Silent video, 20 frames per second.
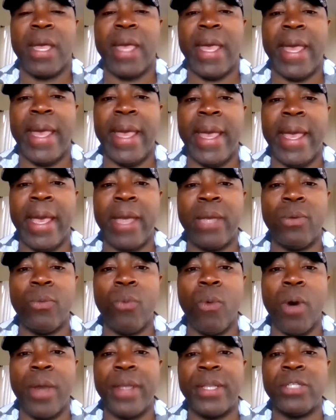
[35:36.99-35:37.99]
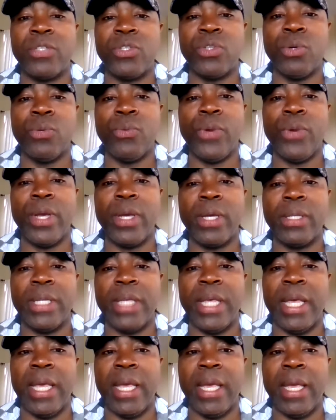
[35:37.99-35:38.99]
and wanting to
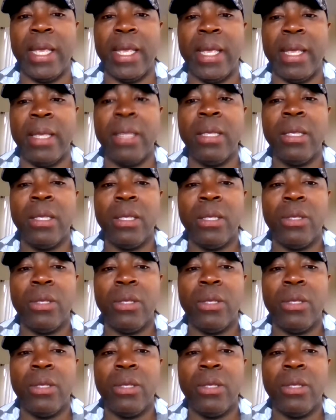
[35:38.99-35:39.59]
really,